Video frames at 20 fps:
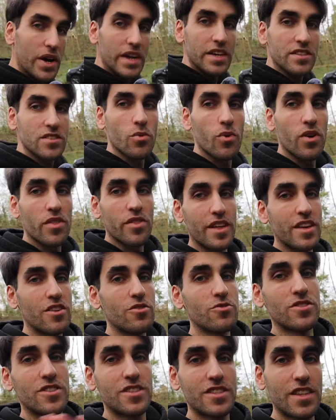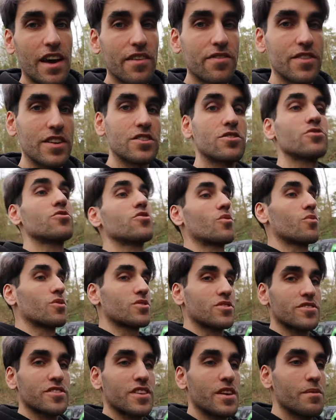brakes are one thing you definitely do not
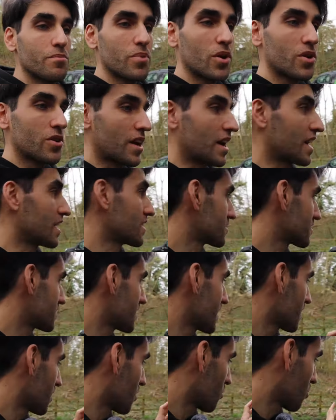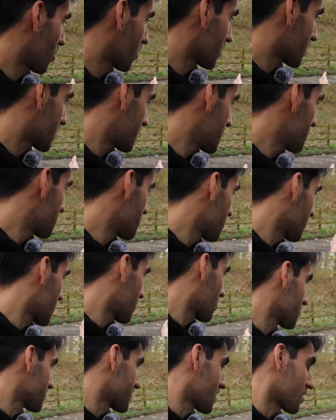want to skimp on, as they are what keep you in
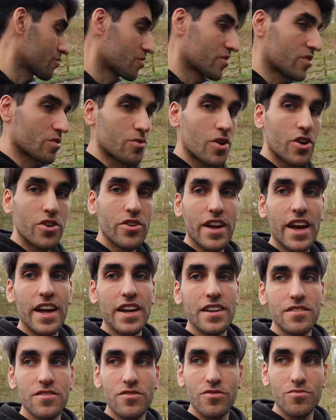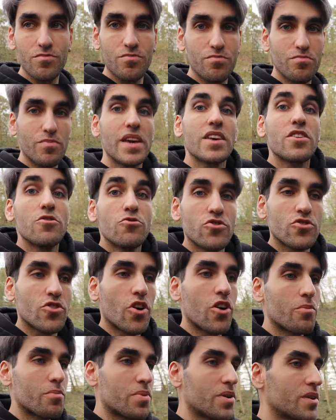contact with the road and make you
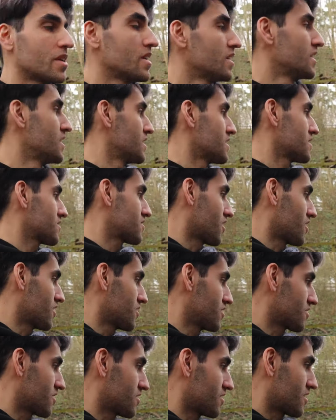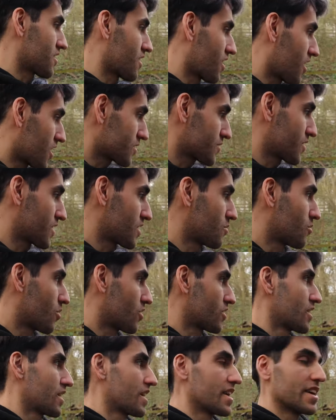stop. So the last thing you
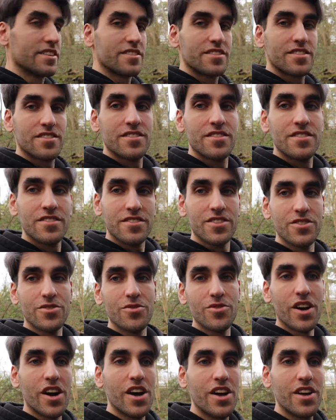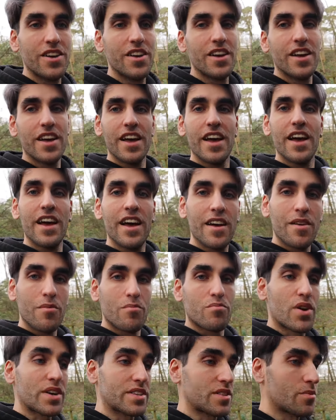want is to
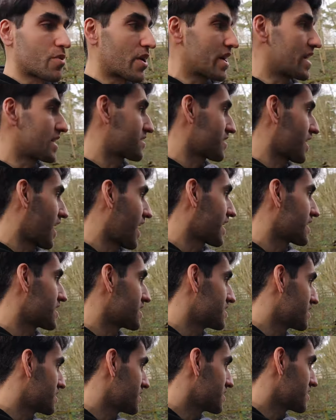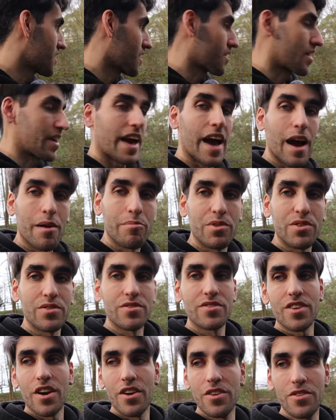press the brakes and nothing
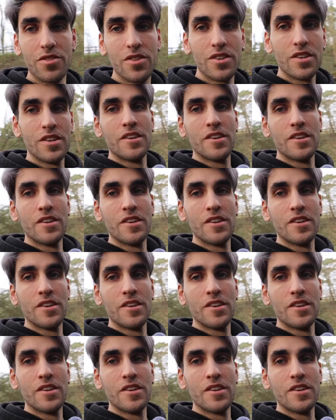happens. So